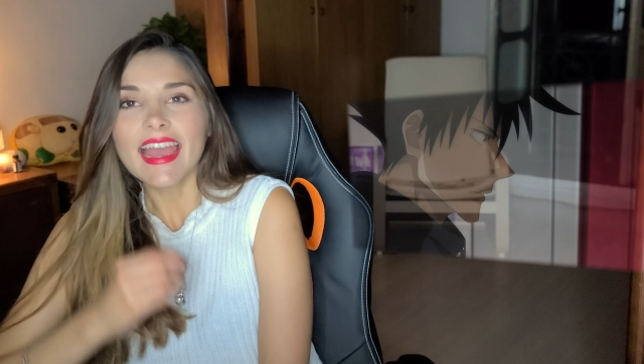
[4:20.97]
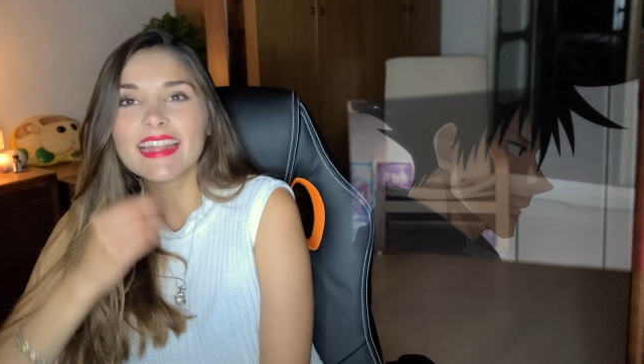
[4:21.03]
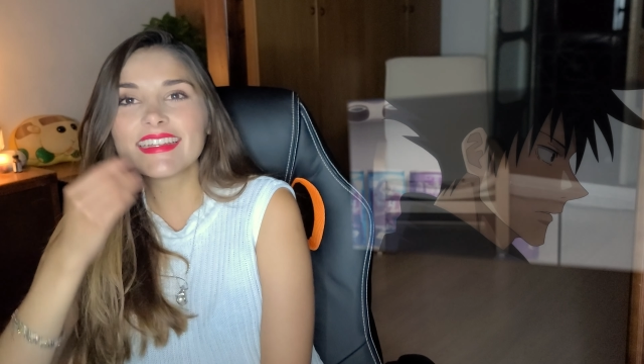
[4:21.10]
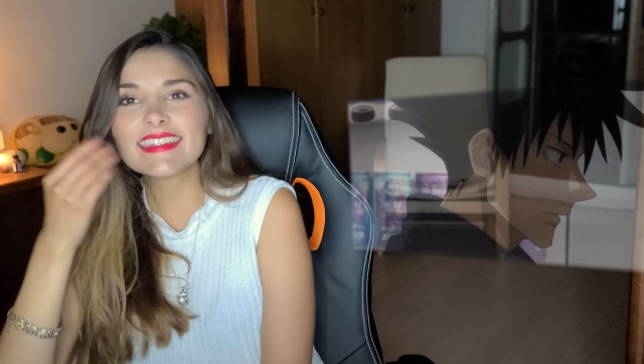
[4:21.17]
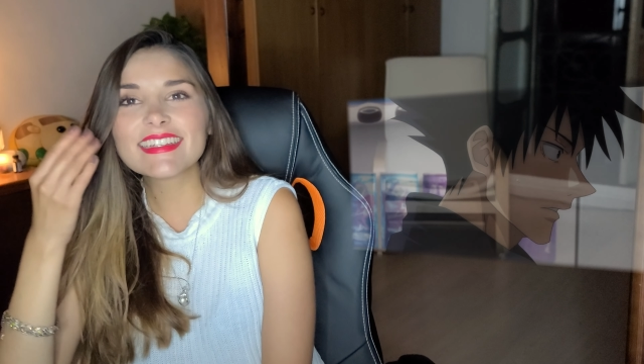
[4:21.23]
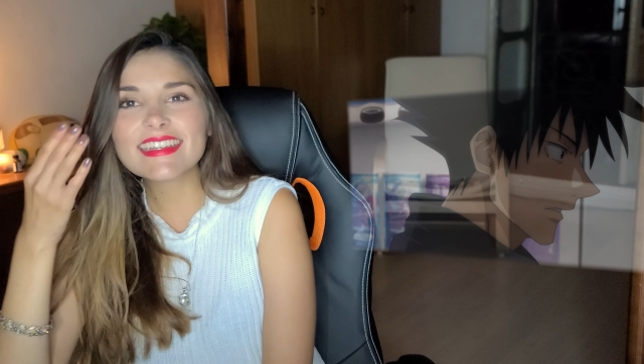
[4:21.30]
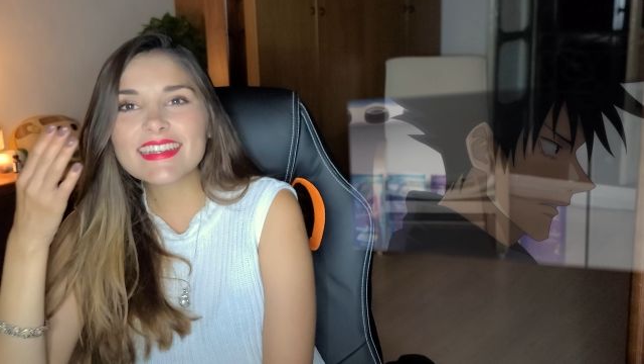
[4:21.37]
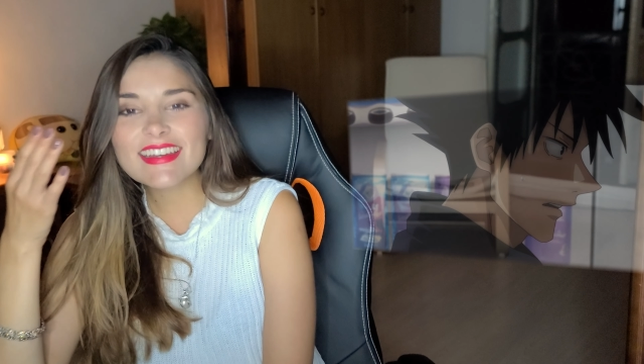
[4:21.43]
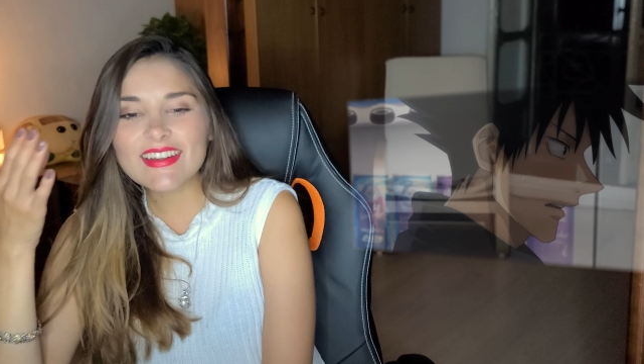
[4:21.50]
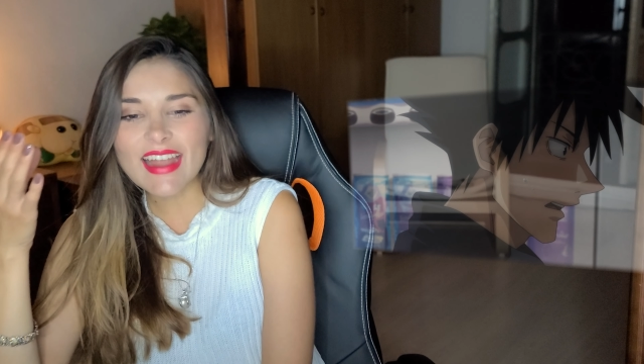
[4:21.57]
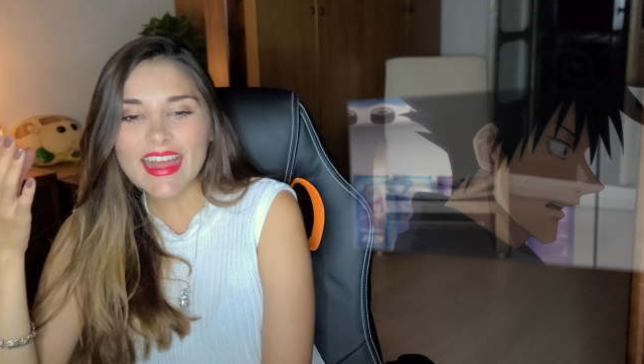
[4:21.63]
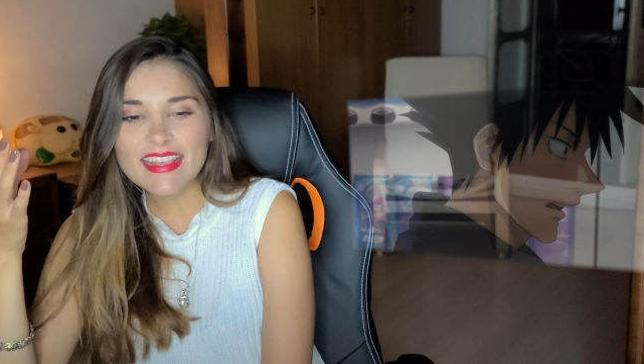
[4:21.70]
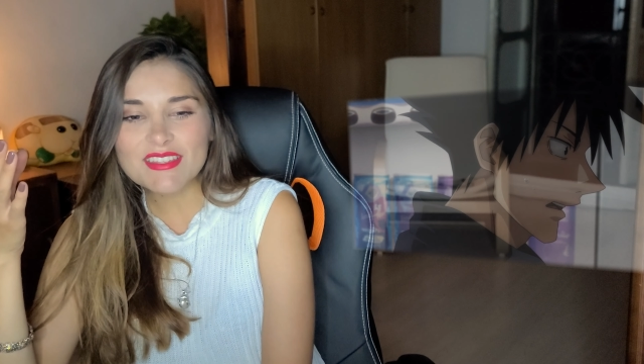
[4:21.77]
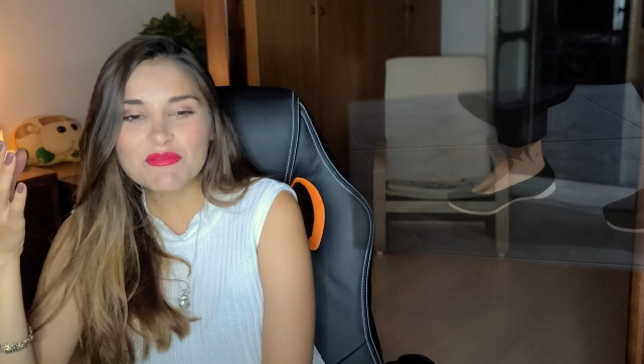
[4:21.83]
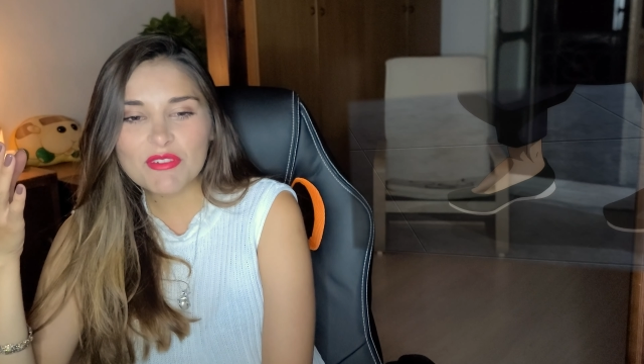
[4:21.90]
and he
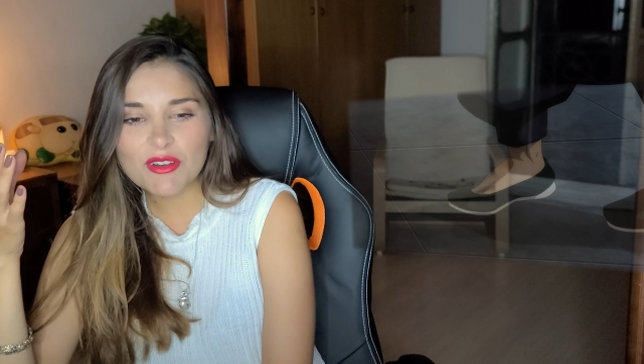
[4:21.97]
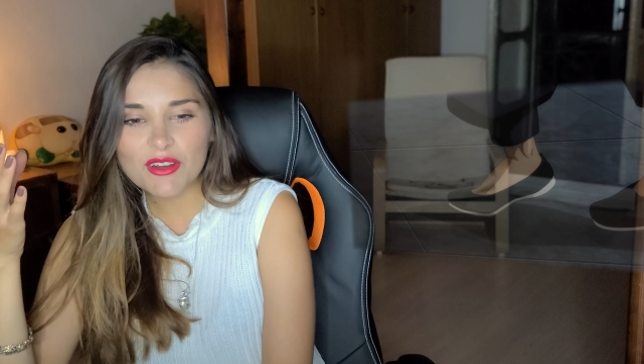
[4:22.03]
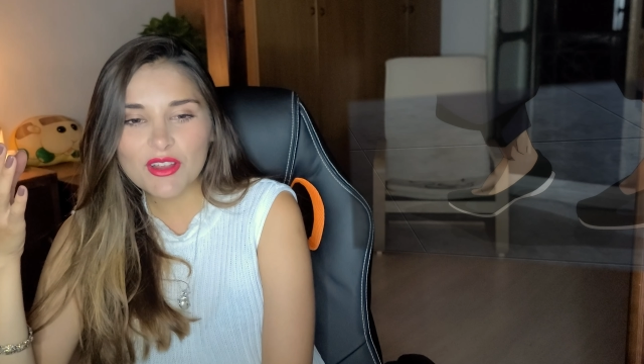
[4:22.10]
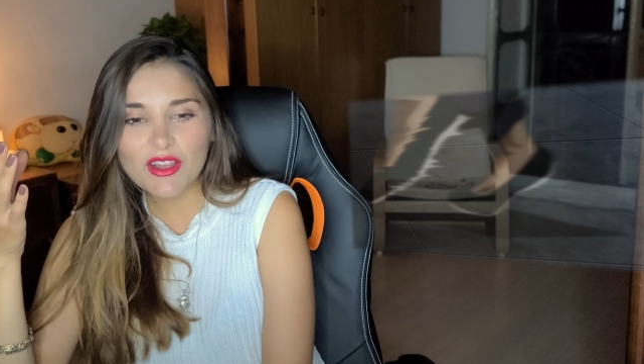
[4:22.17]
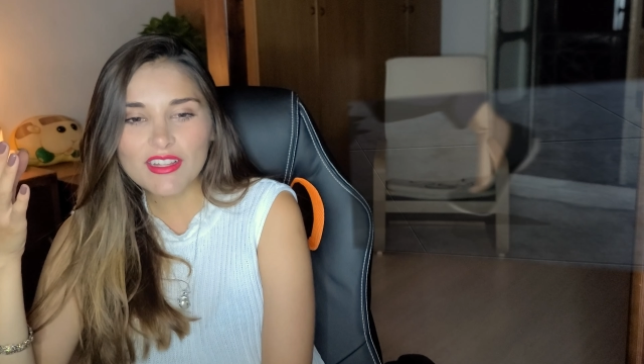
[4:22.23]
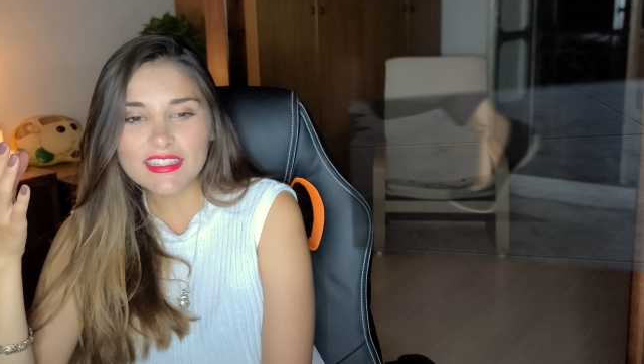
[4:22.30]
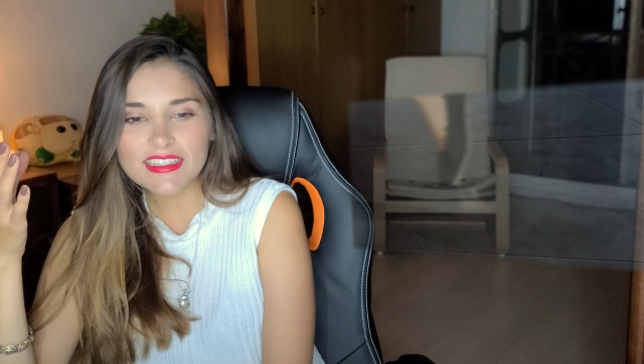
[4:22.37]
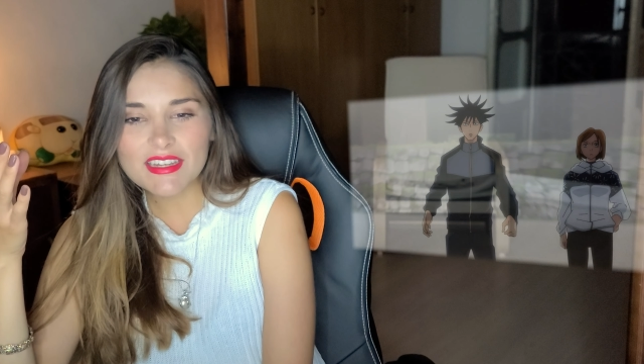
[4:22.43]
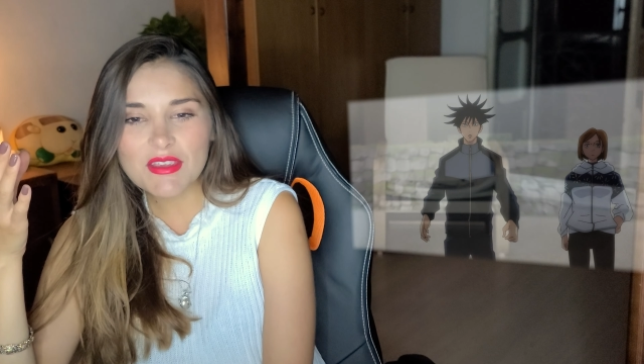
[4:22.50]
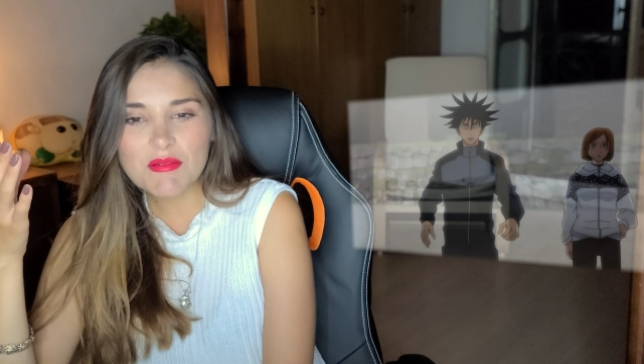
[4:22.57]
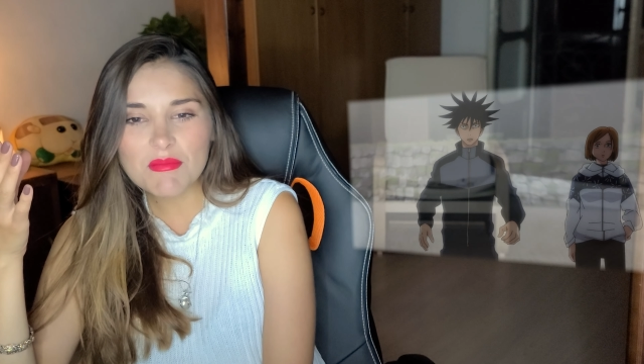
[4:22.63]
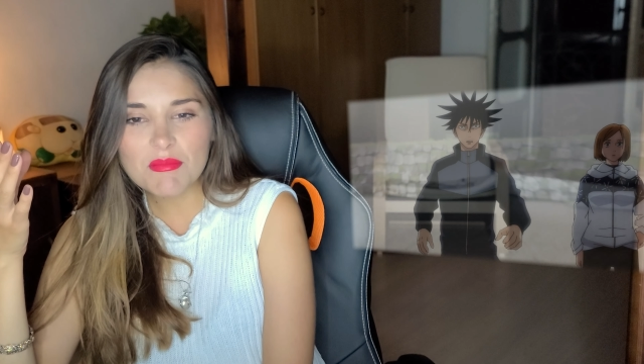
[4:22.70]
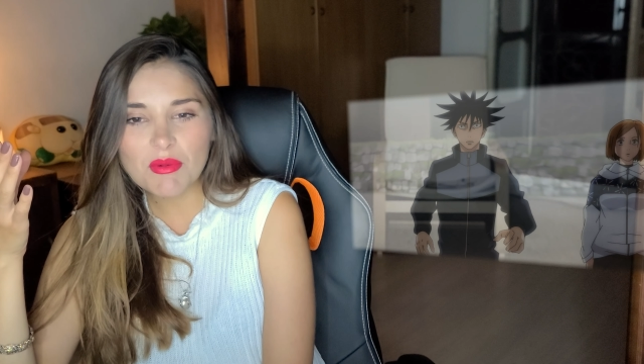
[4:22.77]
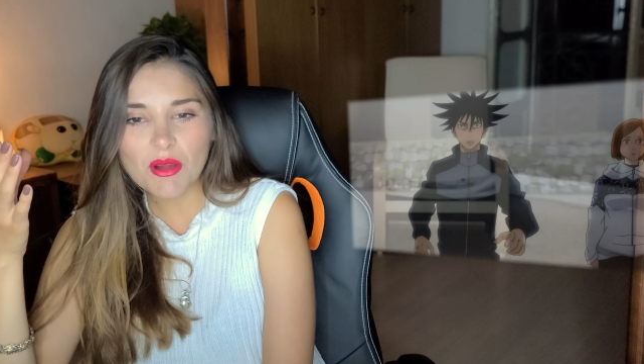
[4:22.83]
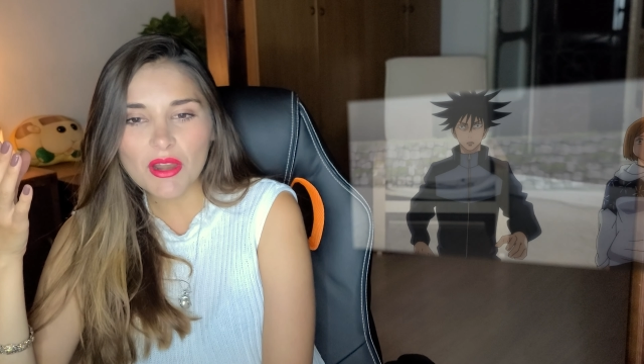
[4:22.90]
cries for calling
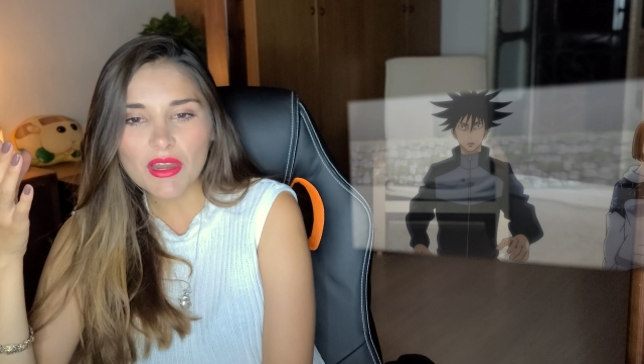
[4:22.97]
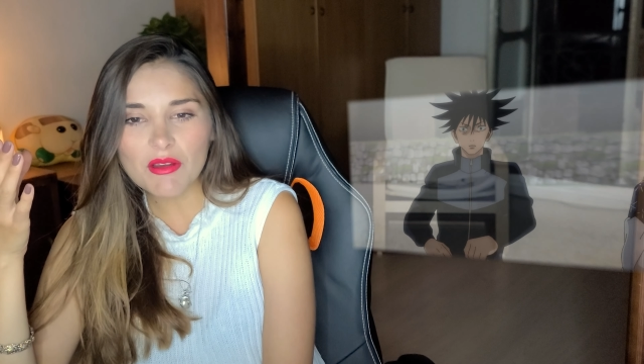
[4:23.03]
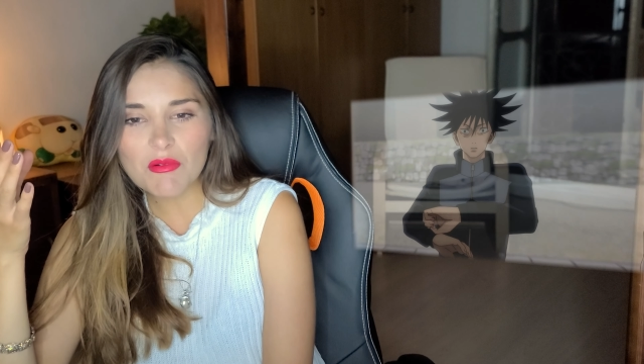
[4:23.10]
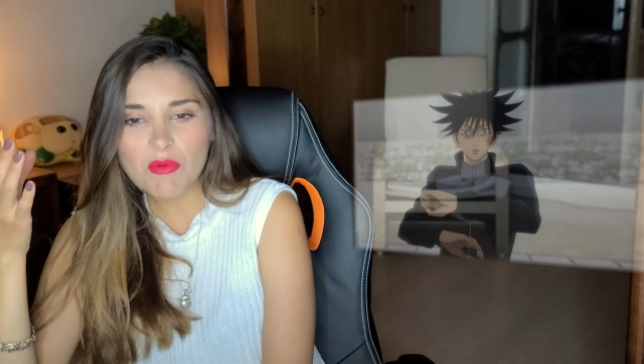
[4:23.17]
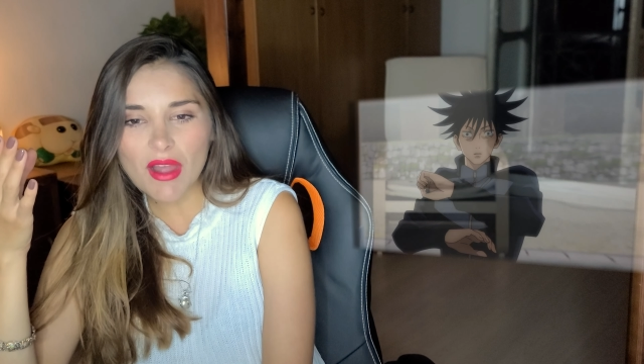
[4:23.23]
him boy.